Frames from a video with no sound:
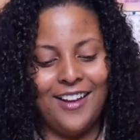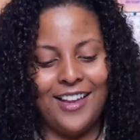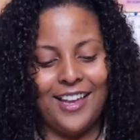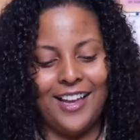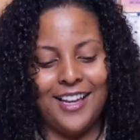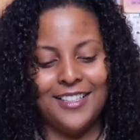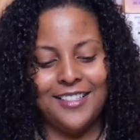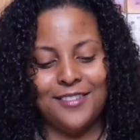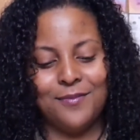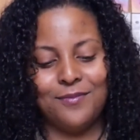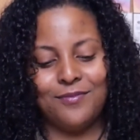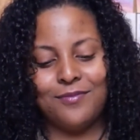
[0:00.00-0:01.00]
Okay, guys.
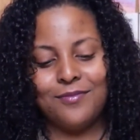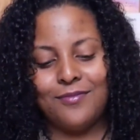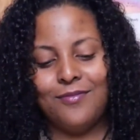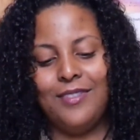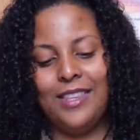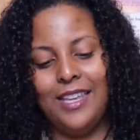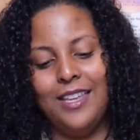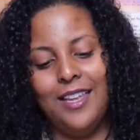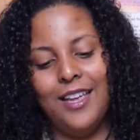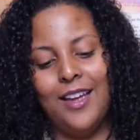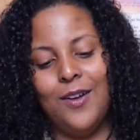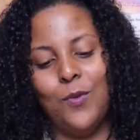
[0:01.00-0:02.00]

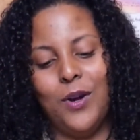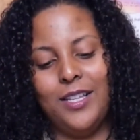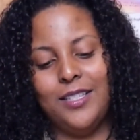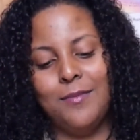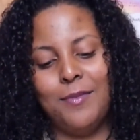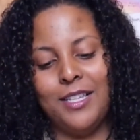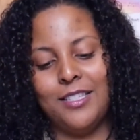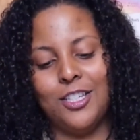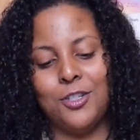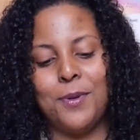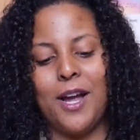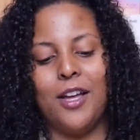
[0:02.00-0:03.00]
What is the
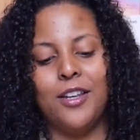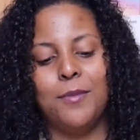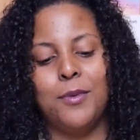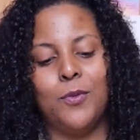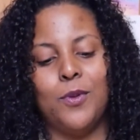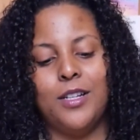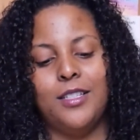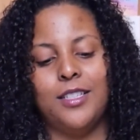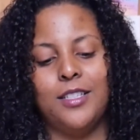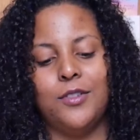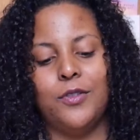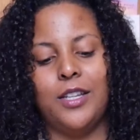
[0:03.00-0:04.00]
message pile number 1
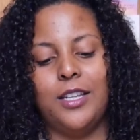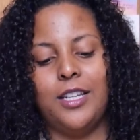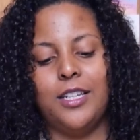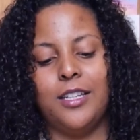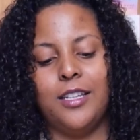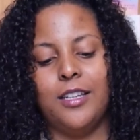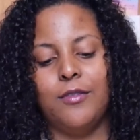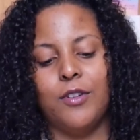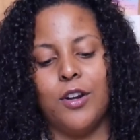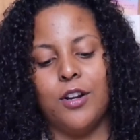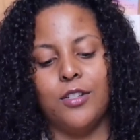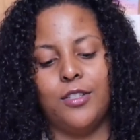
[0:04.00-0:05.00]
didn't know they needed in
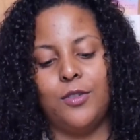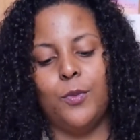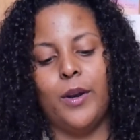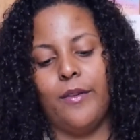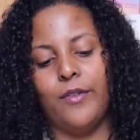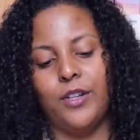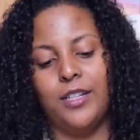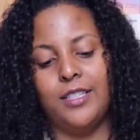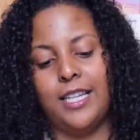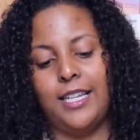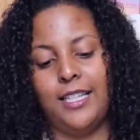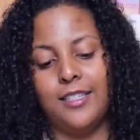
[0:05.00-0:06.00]
regards to whatever it is
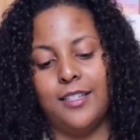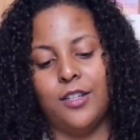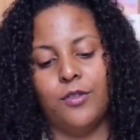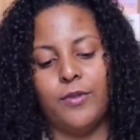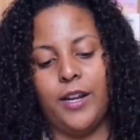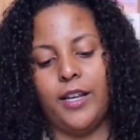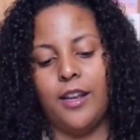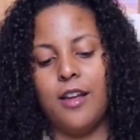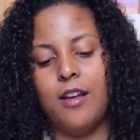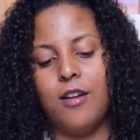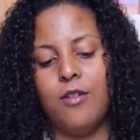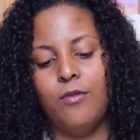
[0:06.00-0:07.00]
they need to know right
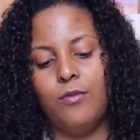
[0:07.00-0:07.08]
now?